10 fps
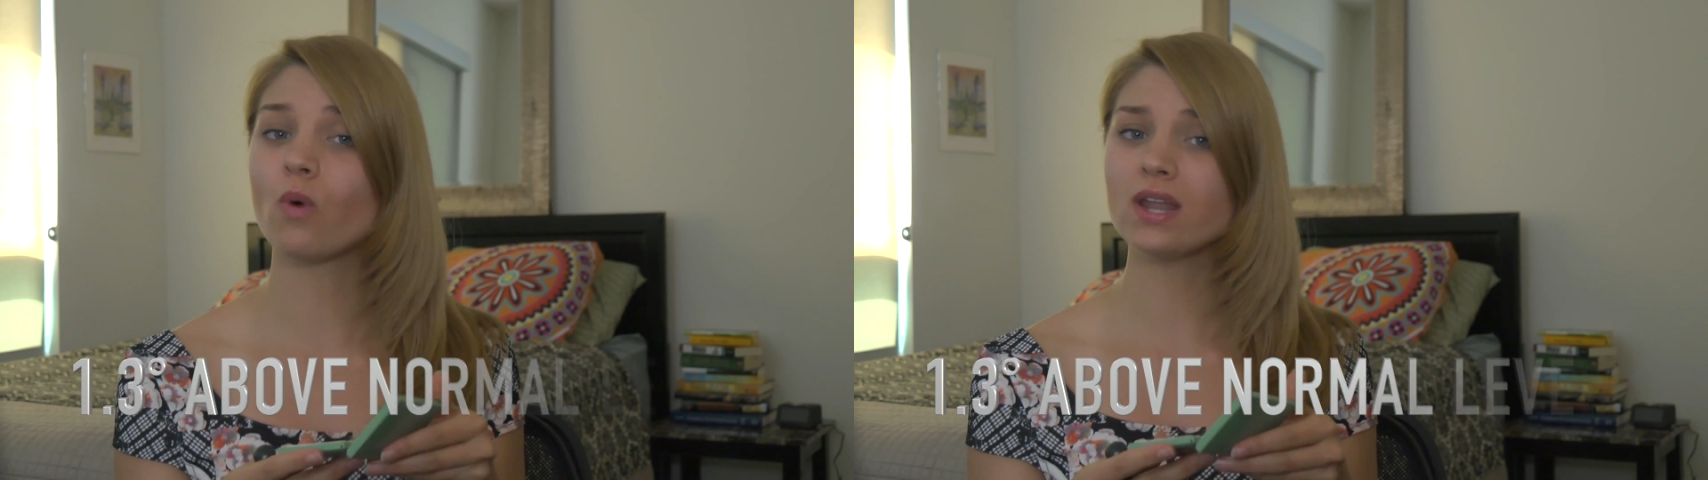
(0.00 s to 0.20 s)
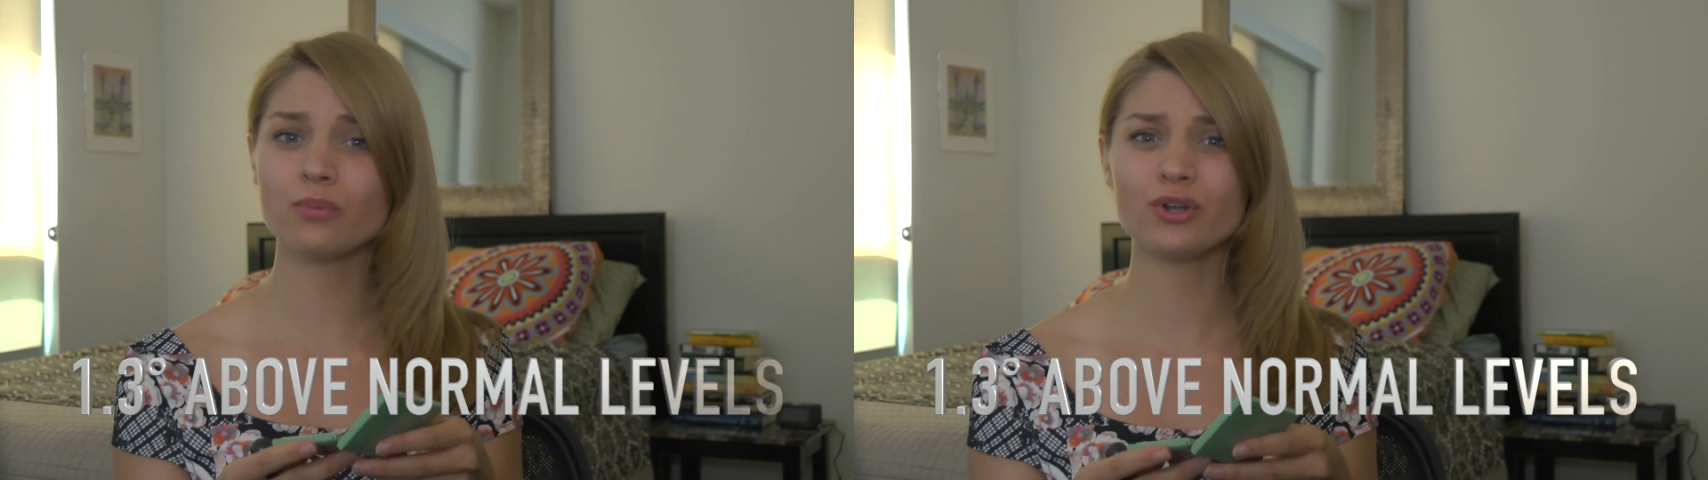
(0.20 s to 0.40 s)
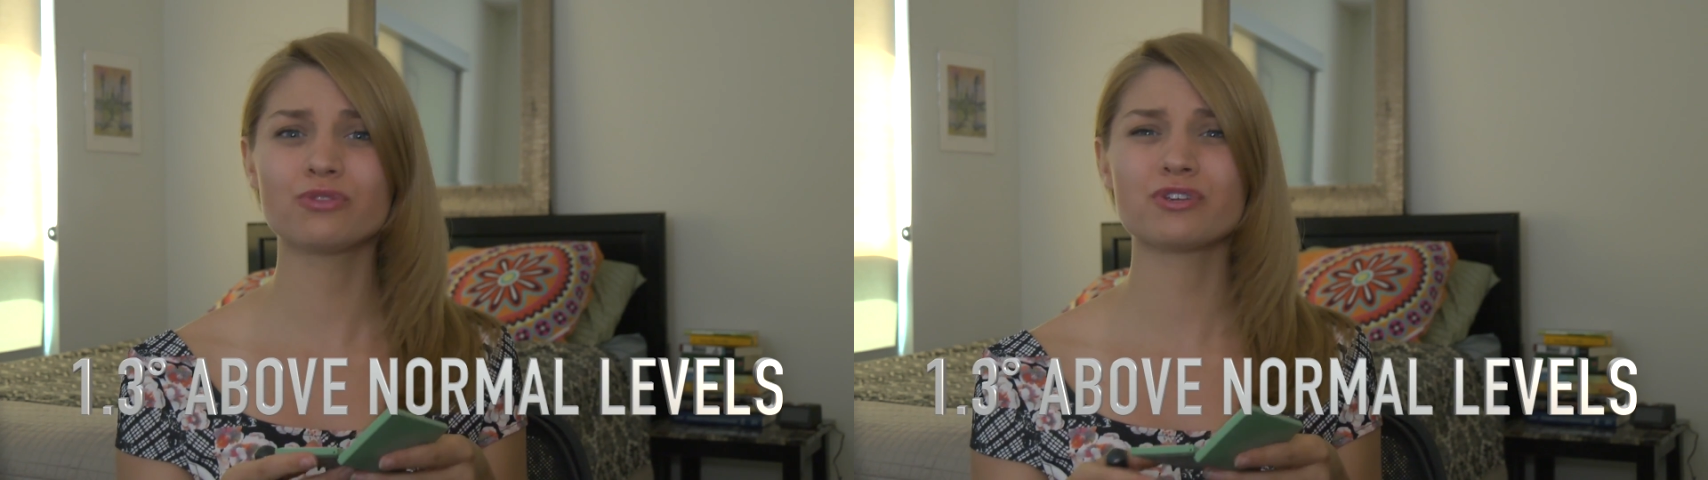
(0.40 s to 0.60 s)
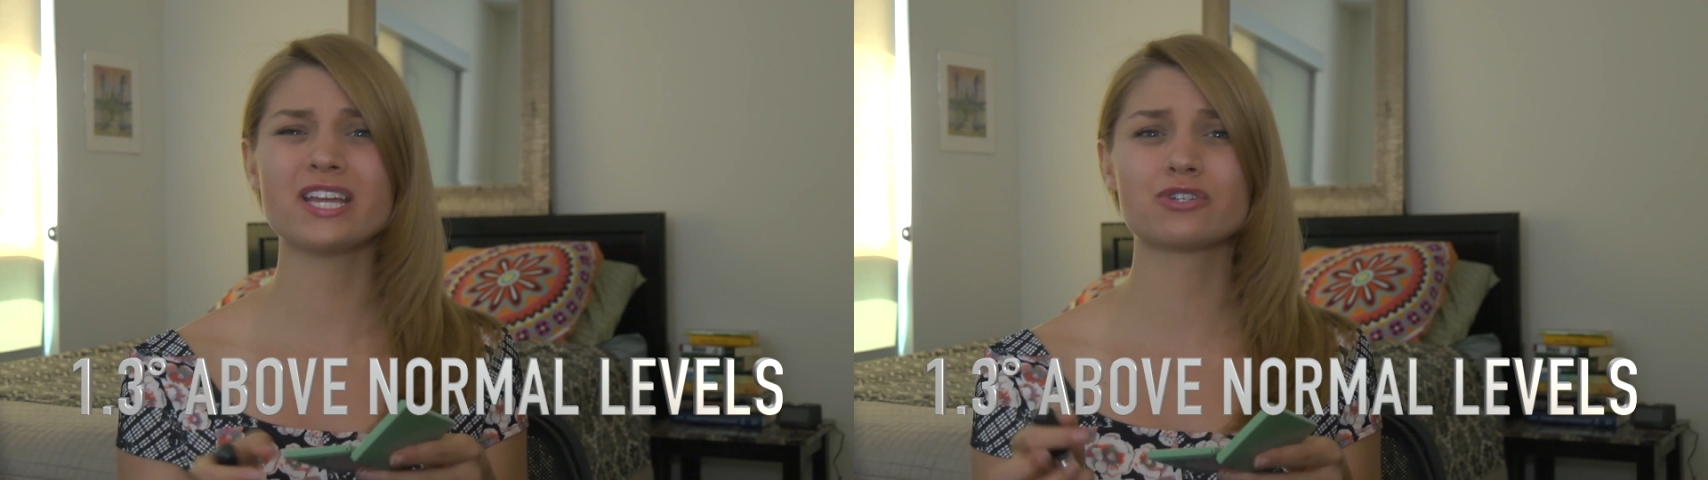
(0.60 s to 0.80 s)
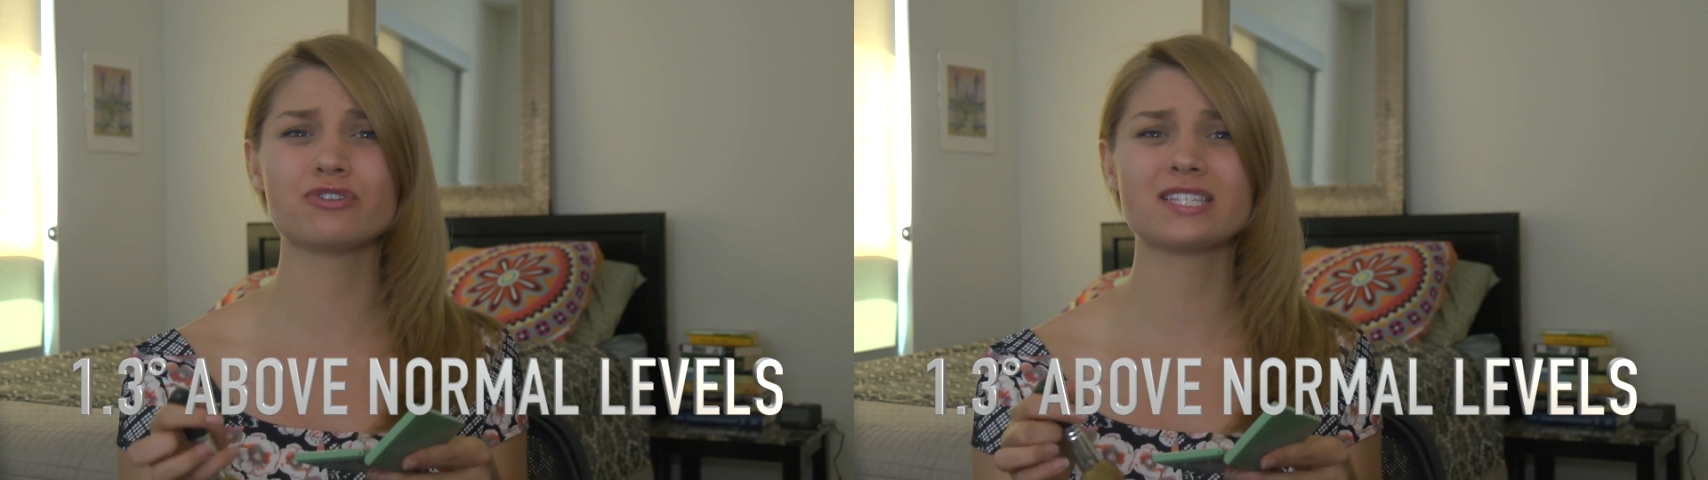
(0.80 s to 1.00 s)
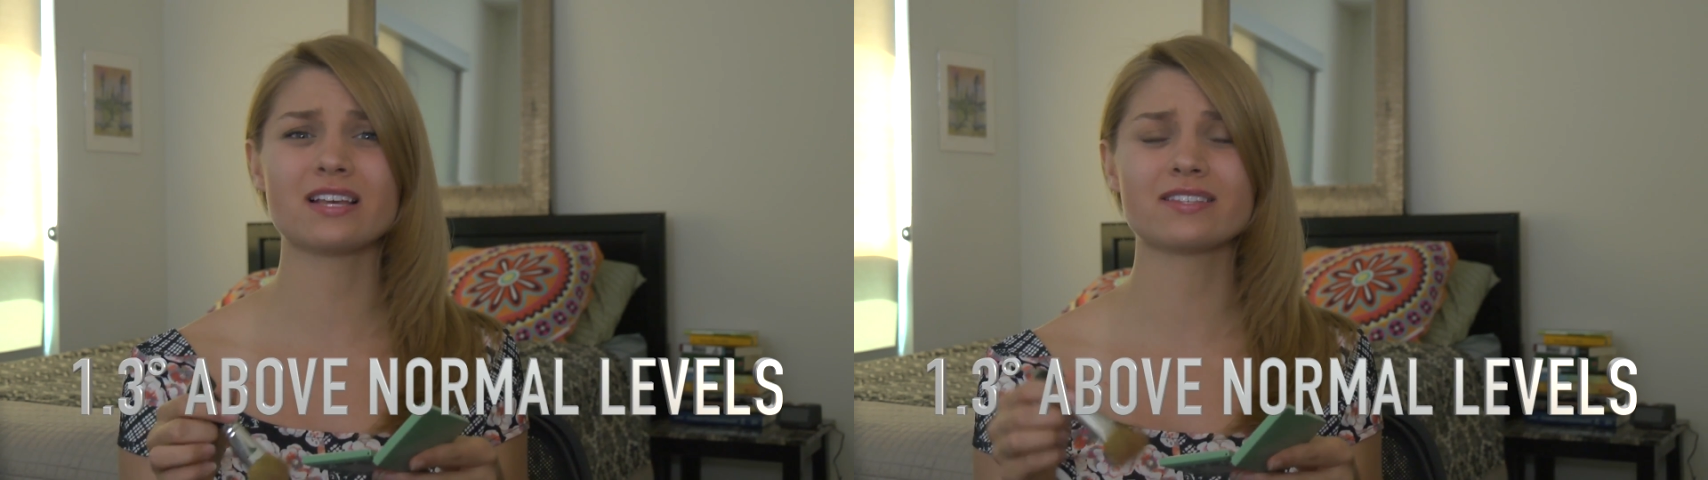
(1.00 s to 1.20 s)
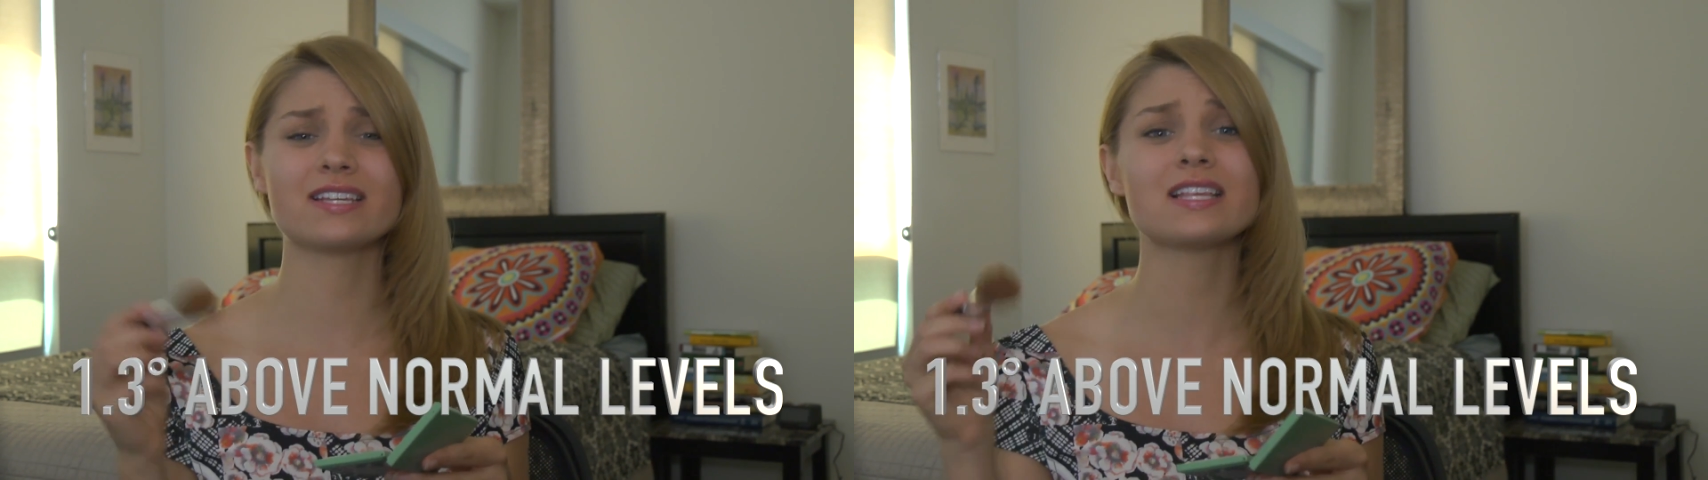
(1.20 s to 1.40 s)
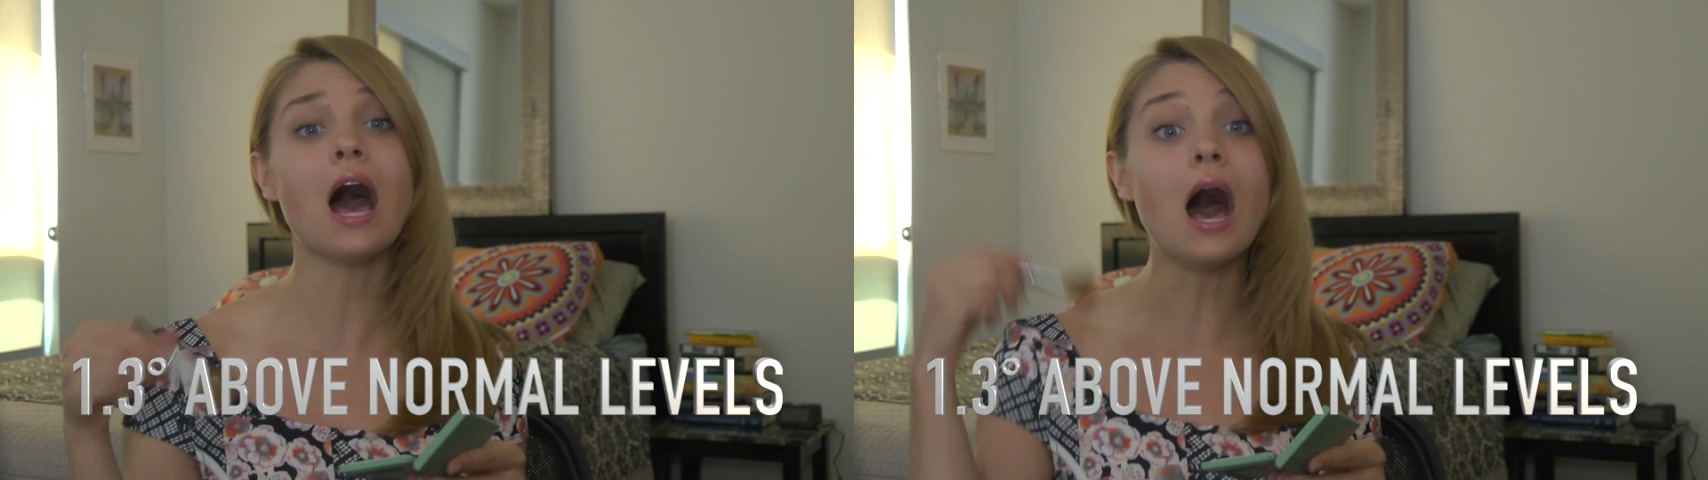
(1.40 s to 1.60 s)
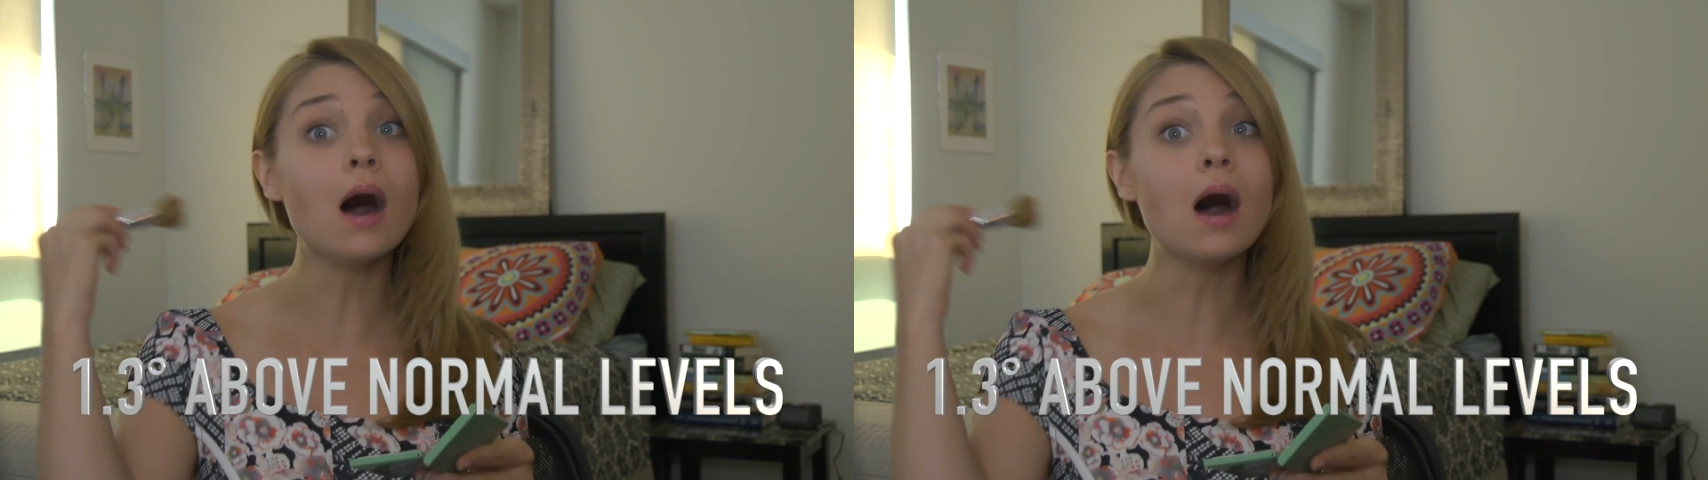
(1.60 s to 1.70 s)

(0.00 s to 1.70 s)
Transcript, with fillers: 1.38 degrees Celsius